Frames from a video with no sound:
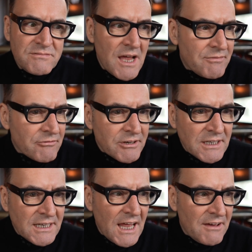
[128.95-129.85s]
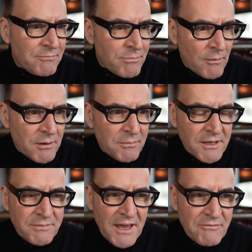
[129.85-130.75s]
never really left,
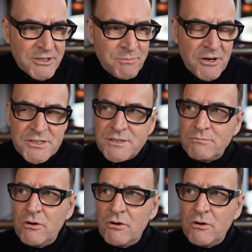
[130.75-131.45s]
probably the average person,